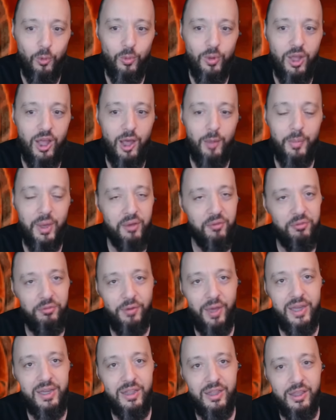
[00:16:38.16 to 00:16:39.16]
Kombat
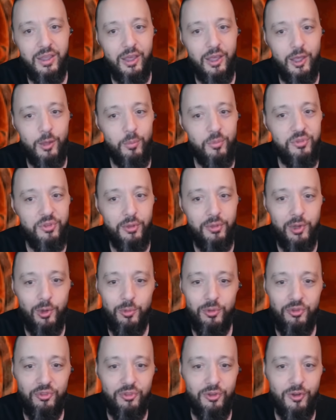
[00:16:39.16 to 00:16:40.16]
fighting games, so they
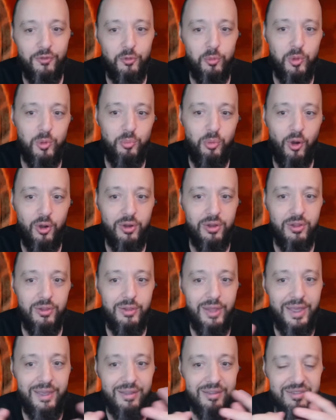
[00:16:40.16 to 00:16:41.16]
don't deserve to be part of the
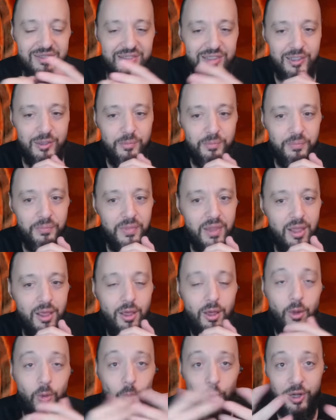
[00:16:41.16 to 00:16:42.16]
legacy.
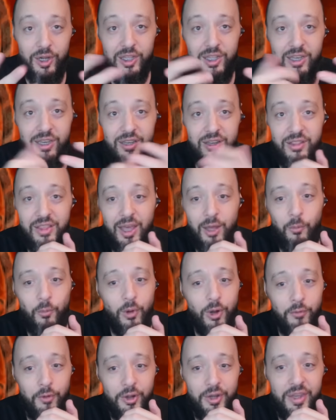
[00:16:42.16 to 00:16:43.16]
We're going to get into that in
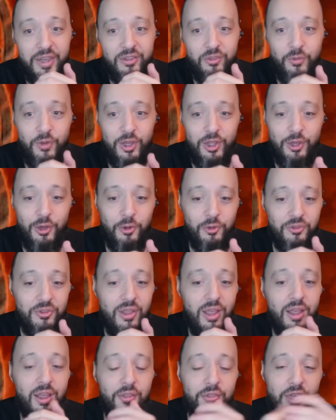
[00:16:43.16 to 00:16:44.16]
one of our next videos.
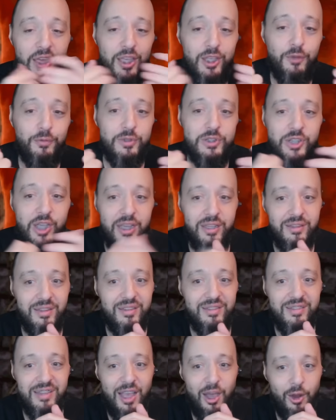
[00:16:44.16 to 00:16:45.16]
Thank you for checking
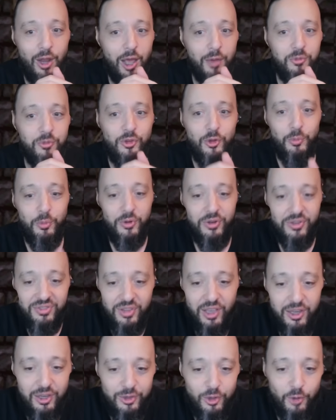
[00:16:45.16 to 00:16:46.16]
this out. I'm super
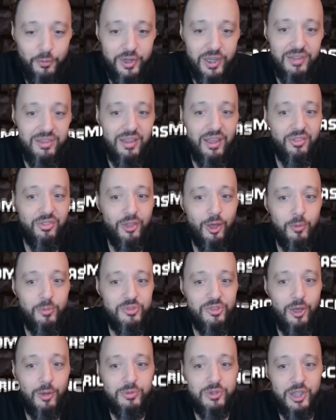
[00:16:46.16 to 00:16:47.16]
excited. Don't forget that
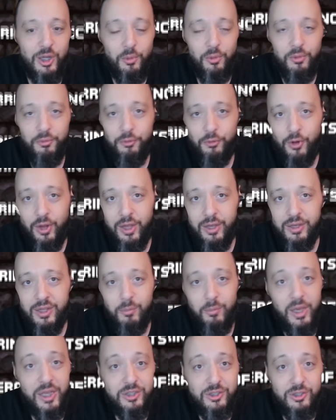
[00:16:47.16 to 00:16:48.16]
thumbs up, share with a friend,
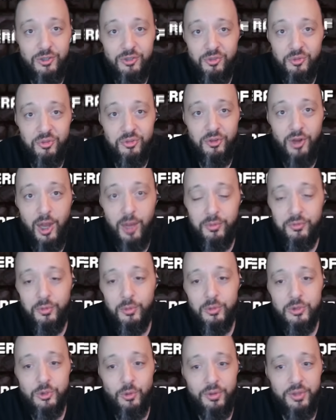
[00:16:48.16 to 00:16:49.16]
and make sure you're subscribed if
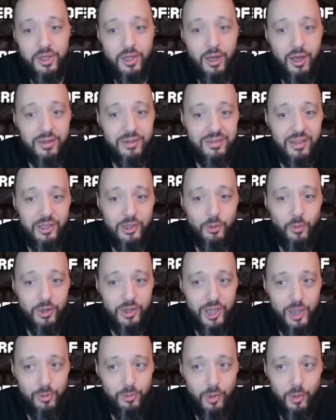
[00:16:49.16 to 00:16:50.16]
you enjoy the content and you
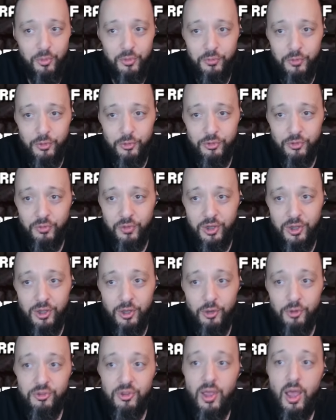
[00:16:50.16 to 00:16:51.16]
want to keep up with future videos.